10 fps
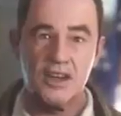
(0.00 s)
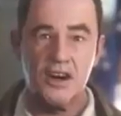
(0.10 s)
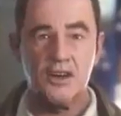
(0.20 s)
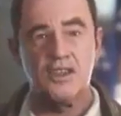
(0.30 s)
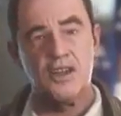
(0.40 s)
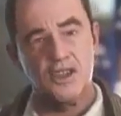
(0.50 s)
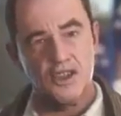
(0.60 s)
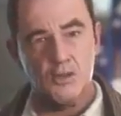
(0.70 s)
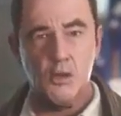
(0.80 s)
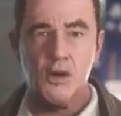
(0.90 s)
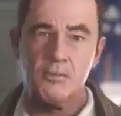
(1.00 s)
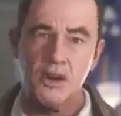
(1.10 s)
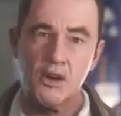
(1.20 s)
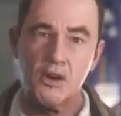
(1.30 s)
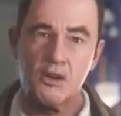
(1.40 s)
goers swarm
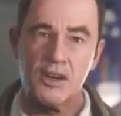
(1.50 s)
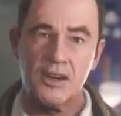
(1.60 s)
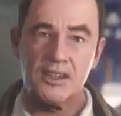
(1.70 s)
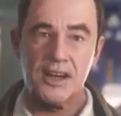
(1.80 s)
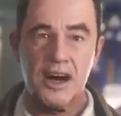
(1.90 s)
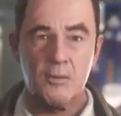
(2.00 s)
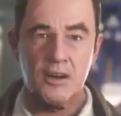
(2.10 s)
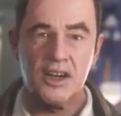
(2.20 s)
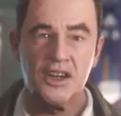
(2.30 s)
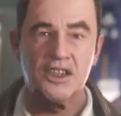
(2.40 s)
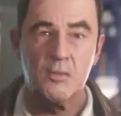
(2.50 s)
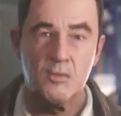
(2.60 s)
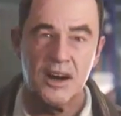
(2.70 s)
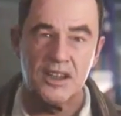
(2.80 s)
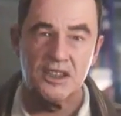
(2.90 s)
the hall to get up close and
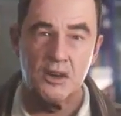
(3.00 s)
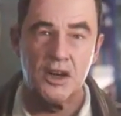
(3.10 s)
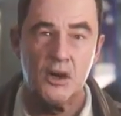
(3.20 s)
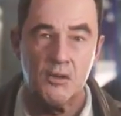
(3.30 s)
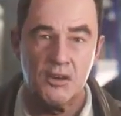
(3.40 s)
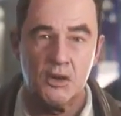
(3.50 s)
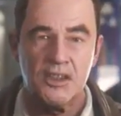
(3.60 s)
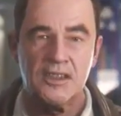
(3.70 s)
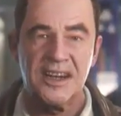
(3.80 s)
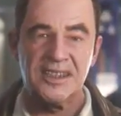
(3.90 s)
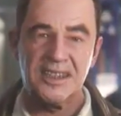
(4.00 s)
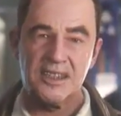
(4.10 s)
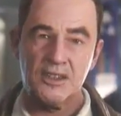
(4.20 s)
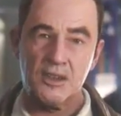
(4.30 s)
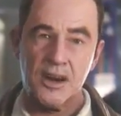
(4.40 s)
personal with all the latest
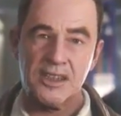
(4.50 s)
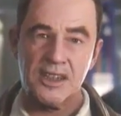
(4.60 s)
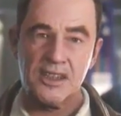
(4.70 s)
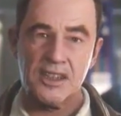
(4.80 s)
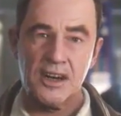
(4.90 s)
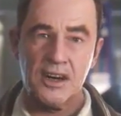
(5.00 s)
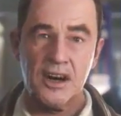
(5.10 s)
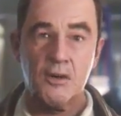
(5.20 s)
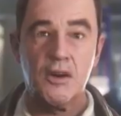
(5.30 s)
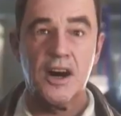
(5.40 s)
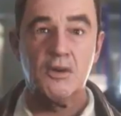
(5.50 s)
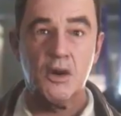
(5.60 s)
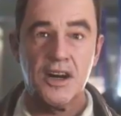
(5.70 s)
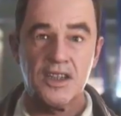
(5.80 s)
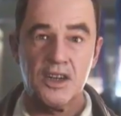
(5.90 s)
and greatest. And we're
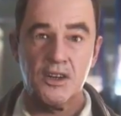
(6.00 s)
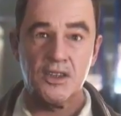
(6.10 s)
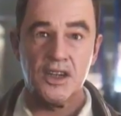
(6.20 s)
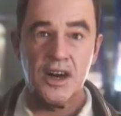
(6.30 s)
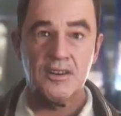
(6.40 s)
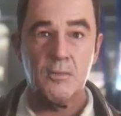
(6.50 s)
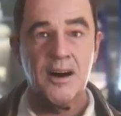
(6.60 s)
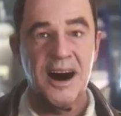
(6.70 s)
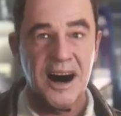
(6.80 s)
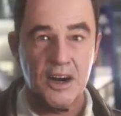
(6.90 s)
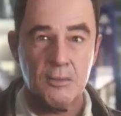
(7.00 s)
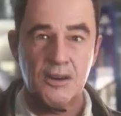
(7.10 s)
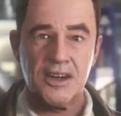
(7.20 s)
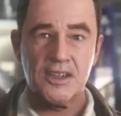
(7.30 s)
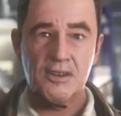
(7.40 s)
right alongside them,
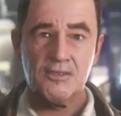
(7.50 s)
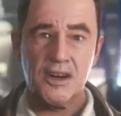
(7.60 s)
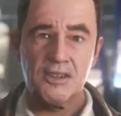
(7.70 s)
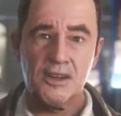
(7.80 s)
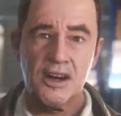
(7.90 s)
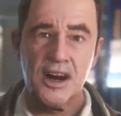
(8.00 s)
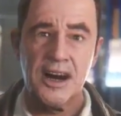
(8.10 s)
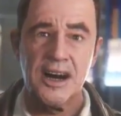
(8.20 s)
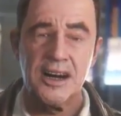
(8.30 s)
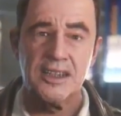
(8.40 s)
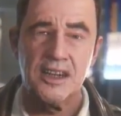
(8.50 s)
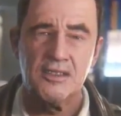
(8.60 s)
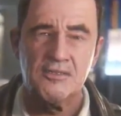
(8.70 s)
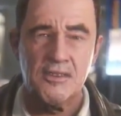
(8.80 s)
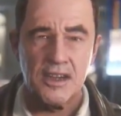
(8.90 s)
elbowing to the front of the line to get
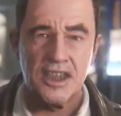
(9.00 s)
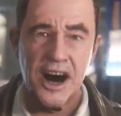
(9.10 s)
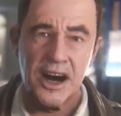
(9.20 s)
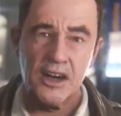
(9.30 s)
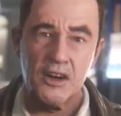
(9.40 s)
a first-hand